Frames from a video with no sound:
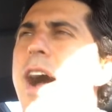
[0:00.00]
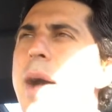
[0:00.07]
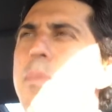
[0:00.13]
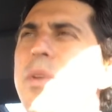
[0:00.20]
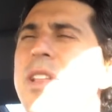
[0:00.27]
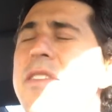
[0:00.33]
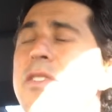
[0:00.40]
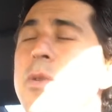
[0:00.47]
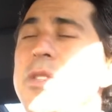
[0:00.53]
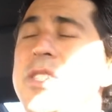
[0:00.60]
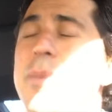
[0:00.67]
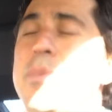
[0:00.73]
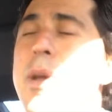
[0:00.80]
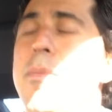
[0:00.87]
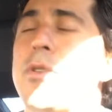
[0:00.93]
I believe it was
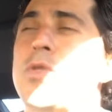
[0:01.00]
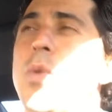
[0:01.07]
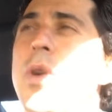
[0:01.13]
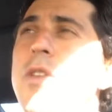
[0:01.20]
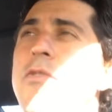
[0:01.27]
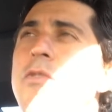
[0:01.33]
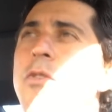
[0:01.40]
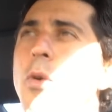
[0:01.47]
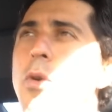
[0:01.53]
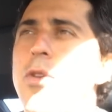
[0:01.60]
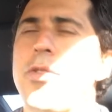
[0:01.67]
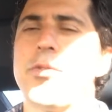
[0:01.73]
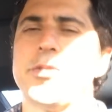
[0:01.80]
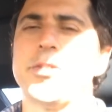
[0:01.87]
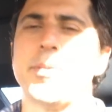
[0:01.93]
September
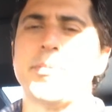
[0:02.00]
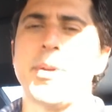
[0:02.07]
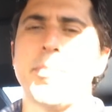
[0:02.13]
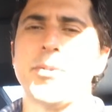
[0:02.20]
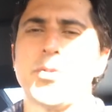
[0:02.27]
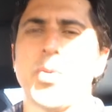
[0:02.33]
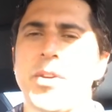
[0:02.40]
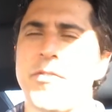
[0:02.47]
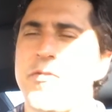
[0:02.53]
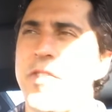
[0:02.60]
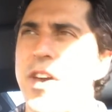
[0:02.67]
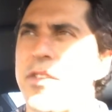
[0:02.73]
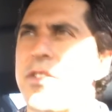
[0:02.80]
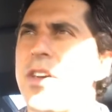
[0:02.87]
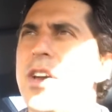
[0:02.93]
24th or September
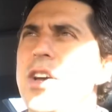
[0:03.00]
25th.